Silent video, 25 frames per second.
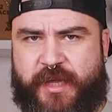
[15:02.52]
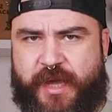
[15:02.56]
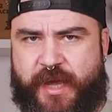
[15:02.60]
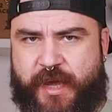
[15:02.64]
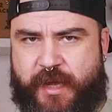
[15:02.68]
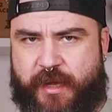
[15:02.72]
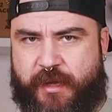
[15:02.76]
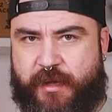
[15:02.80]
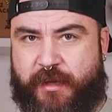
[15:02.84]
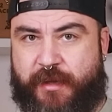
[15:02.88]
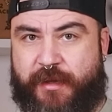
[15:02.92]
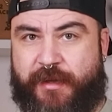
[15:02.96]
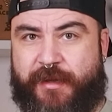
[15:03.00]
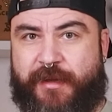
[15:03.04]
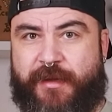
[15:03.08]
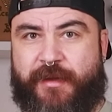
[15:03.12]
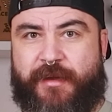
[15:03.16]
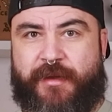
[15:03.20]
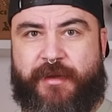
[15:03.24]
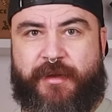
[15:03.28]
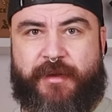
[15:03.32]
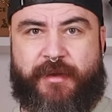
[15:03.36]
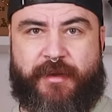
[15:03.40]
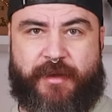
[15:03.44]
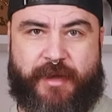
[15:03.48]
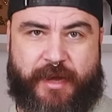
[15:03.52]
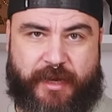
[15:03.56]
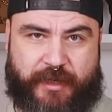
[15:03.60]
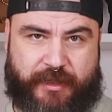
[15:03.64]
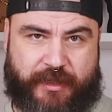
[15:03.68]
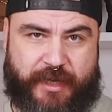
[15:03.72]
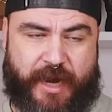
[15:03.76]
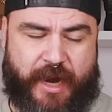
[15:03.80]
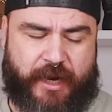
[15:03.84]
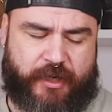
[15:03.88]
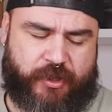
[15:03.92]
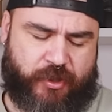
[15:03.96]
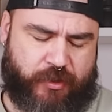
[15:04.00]
the
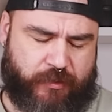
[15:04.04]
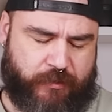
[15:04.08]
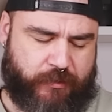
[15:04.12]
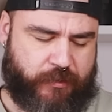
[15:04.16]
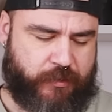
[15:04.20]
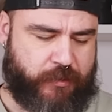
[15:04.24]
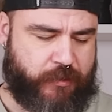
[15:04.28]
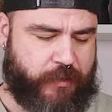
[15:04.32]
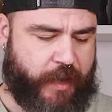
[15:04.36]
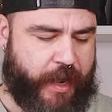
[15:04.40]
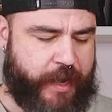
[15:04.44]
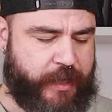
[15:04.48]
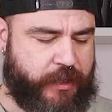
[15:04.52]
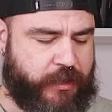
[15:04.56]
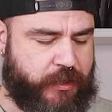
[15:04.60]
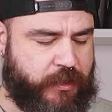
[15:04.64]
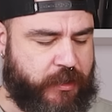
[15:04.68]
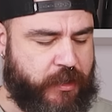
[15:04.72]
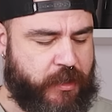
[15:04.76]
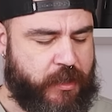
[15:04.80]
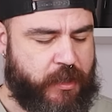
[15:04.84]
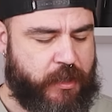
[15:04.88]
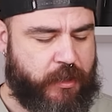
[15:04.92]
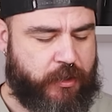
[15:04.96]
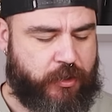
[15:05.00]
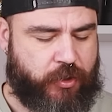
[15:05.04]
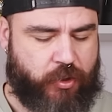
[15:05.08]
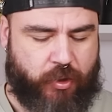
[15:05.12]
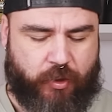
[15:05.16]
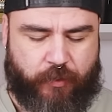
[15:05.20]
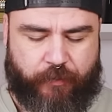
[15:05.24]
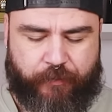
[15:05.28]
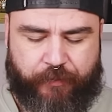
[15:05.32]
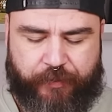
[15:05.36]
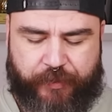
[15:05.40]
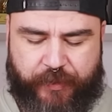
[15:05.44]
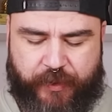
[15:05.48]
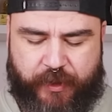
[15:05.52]
extraction, right?
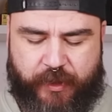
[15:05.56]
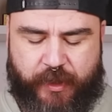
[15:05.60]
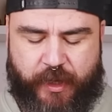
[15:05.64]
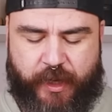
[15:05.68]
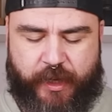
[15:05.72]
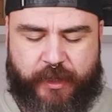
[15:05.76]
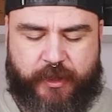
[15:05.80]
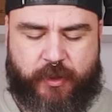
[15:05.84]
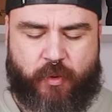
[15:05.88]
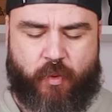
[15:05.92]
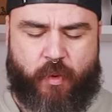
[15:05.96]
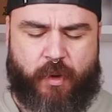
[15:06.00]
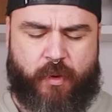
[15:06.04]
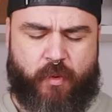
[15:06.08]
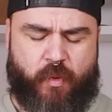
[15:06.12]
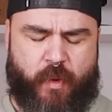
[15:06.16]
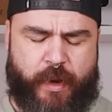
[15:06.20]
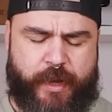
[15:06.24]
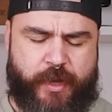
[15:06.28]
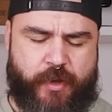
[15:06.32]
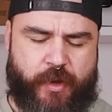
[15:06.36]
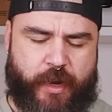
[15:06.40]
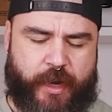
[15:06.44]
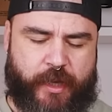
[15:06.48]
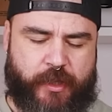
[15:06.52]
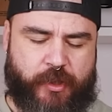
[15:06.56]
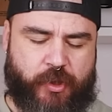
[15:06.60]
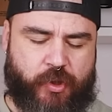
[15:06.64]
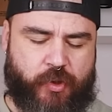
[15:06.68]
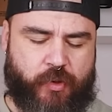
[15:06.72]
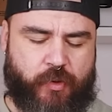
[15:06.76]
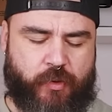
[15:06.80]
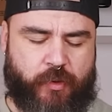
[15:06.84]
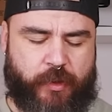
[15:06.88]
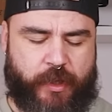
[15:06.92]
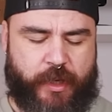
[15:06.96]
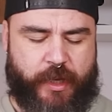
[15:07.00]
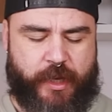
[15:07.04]
So there is one way you can
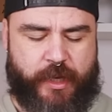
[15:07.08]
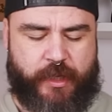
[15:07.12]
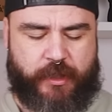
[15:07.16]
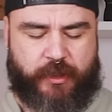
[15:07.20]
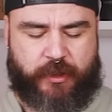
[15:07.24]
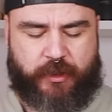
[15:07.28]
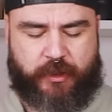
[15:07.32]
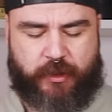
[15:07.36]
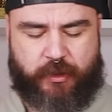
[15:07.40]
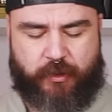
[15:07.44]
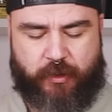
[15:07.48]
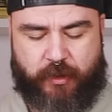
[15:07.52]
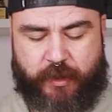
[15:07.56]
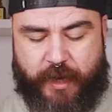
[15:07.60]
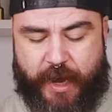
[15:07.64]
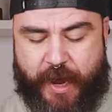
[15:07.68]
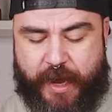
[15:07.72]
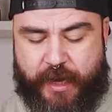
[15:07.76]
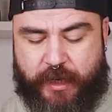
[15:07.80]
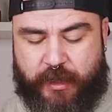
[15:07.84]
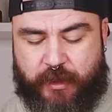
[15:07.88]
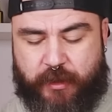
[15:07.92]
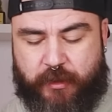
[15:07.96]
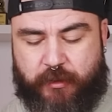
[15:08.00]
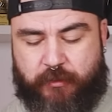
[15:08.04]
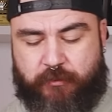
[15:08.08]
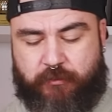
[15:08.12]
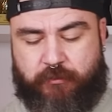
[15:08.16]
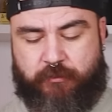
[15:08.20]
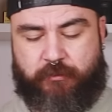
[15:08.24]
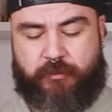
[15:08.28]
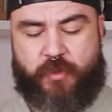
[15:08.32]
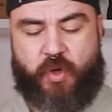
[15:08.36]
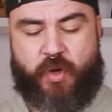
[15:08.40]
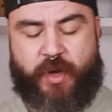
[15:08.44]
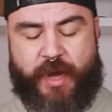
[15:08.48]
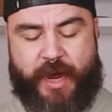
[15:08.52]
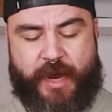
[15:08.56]
do is, okay,
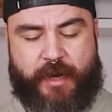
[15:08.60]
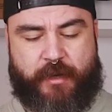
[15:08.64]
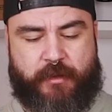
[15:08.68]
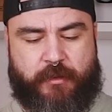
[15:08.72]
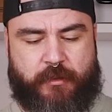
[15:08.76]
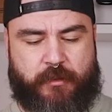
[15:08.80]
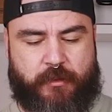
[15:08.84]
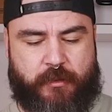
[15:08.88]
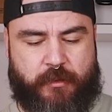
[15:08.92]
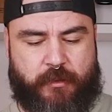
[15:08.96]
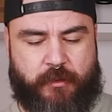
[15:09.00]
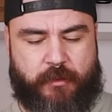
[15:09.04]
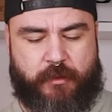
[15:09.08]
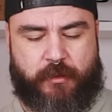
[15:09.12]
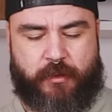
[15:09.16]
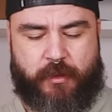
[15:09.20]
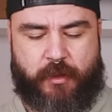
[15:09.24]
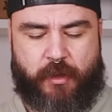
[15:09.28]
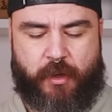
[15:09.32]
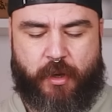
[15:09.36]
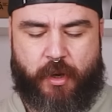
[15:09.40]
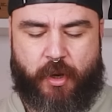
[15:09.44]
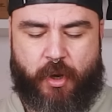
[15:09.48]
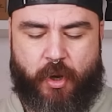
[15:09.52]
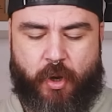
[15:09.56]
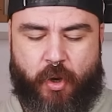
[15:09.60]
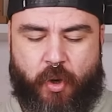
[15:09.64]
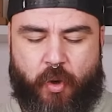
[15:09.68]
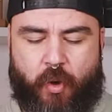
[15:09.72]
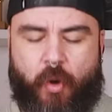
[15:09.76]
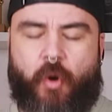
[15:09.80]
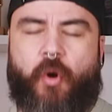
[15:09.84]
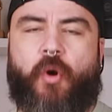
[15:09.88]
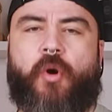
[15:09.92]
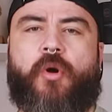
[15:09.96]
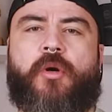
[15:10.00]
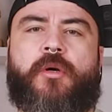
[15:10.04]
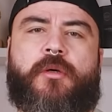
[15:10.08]
you can
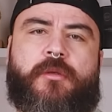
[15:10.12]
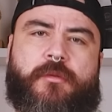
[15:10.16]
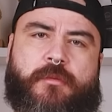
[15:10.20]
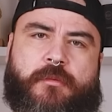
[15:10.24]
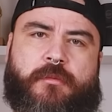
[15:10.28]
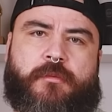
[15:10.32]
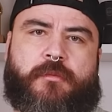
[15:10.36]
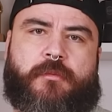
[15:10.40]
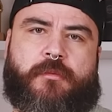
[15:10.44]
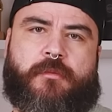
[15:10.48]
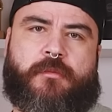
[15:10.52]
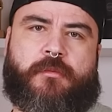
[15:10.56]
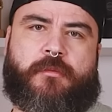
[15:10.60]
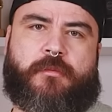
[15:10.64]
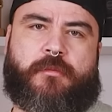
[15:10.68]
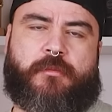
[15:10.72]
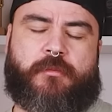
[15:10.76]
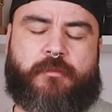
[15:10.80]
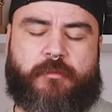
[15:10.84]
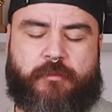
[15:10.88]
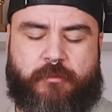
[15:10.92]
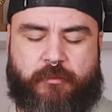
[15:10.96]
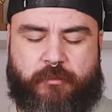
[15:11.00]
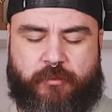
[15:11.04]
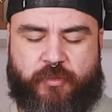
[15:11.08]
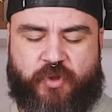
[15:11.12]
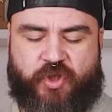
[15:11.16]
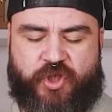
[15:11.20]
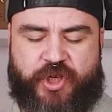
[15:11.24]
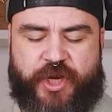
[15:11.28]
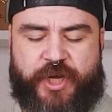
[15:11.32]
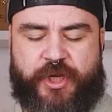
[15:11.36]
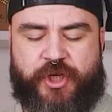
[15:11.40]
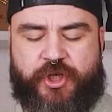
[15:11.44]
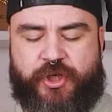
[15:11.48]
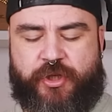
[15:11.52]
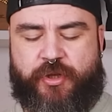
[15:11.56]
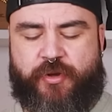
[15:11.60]
or
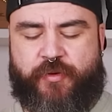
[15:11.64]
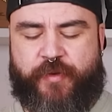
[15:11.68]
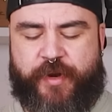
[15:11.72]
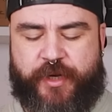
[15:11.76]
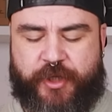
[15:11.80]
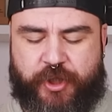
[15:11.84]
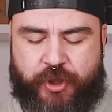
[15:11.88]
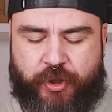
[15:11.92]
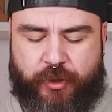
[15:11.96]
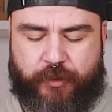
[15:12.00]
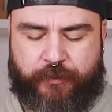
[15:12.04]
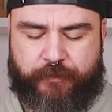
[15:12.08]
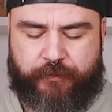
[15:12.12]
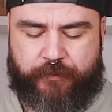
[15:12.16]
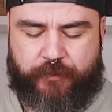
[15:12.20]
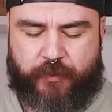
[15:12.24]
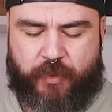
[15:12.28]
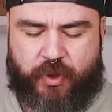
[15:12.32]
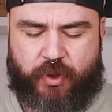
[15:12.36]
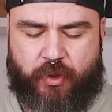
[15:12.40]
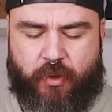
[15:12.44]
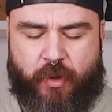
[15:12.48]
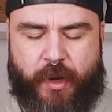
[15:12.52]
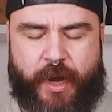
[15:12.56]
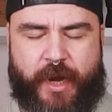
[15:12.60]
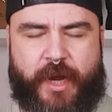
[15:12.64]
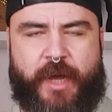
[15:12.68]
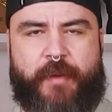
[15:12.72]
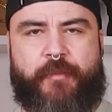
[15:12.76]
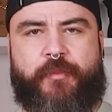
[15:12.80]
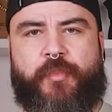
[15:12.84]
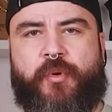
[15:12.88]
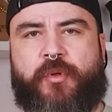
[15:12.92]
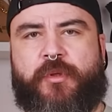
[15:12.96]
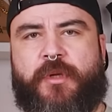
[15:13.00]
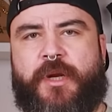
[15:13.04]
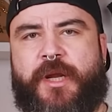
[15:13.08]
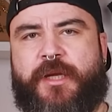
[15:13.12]
change the ratio. So I can
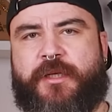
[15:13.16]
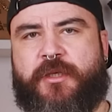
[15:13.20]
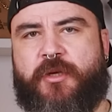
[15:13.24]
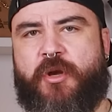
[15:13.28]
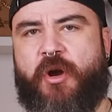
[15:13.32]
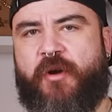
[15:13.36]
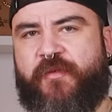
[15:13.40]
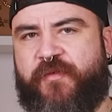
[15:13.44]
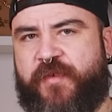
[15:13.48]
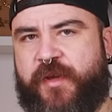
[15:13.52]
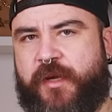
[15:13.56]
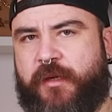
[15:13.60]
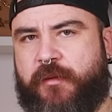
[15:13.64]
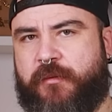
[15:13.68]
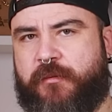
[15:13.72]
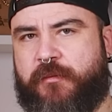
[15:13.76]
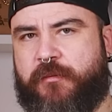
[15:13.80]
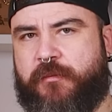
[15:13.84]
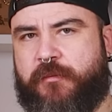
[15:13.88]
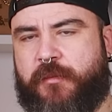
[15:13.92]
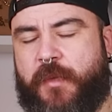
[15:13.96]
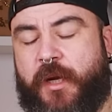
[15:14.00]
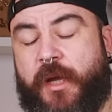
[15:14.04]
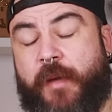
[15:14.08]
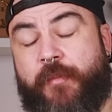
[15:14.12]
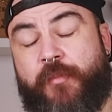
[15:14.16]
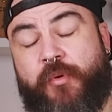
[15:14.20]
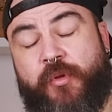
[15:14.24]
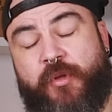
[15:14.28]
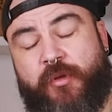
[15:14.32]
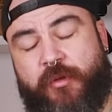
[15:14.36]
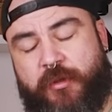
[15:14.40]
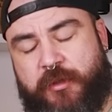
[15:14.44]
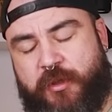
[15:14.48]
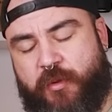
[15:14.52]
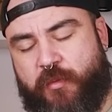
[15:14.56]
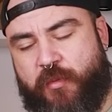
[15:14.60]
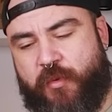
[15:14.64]
put less coffee, I can put
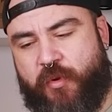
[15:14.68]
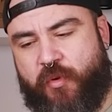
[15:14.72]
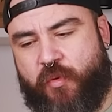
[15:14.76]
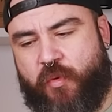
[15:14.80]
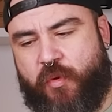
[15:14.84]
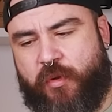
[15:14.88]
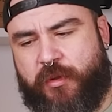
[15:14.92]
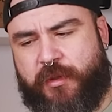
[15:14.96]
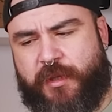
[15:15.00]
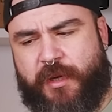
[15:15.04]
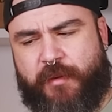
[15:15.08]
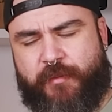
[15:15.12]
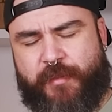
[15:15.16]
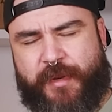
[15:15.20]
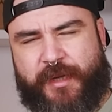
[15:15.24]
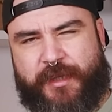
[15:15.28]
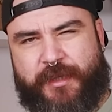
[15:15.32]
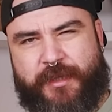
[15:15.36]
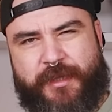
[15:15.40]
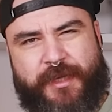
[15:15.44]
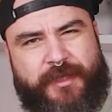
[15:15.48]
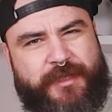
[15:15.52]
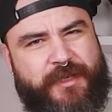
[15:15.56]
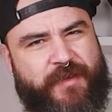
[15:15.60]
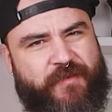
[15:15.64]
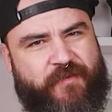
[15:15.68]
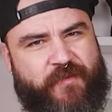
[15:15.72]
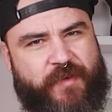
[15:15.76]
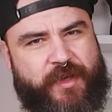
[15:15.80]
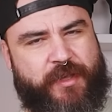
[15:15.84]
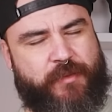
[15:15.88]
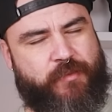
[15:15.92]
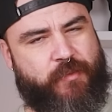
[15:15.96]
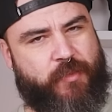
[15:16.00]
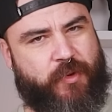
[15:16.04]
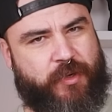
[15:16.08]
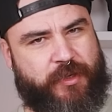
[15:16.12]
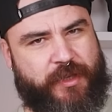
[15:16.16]
also more water, but it doesn't
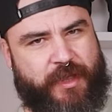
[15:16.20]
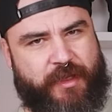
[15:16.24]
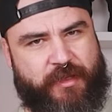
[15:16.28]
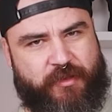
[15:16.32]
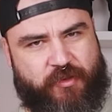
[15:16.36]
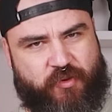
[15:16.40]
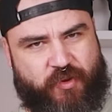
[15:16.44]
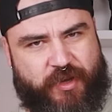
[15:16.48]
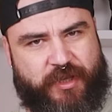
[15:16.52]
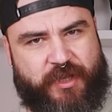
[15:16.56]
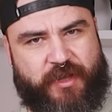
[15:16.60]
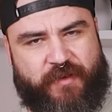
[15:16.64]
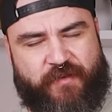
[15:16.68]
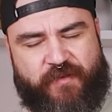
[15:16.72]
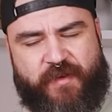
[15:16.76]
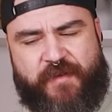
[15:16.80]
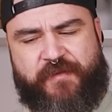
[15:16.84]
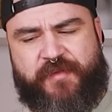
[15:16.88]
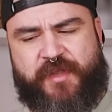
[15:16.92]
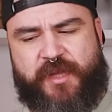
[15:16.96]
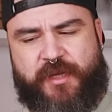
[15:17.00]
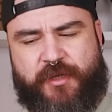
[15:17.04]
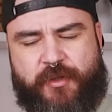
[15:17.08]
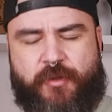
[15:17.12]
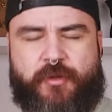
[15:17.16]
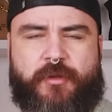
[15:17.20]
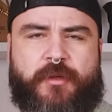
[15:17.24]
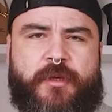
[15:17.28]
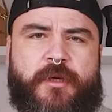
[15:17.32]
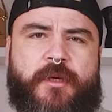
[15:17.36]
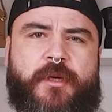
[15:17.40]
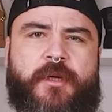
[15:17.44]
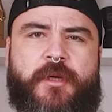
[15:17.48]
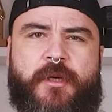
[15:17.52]
fit more than 250, so